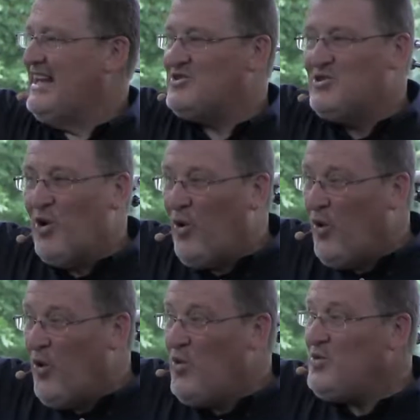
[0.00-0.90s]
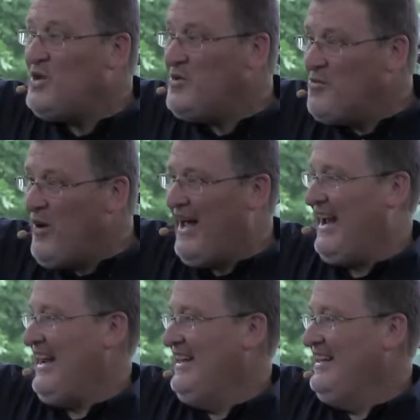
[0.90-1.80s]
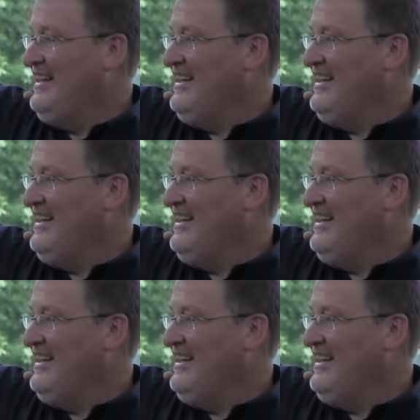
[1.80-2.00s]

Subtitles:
That's the only way